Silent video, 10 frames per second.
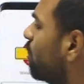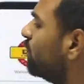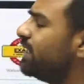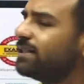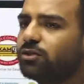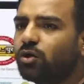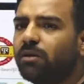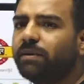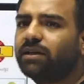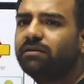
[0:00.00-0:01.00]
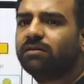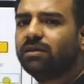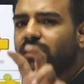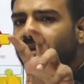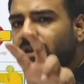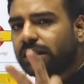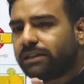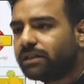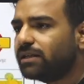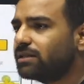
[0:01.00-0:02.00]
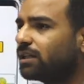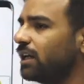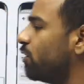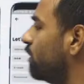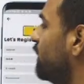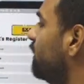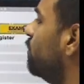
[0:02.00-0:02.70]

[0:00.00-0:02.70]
on the install button, just click on the